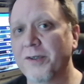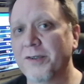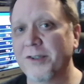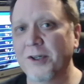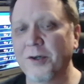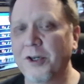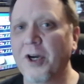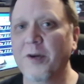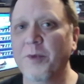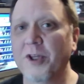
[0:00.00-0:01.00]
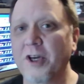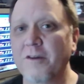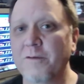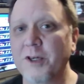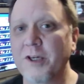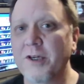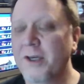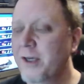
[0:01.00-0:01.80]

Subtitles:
So it ought to be a lot of fun.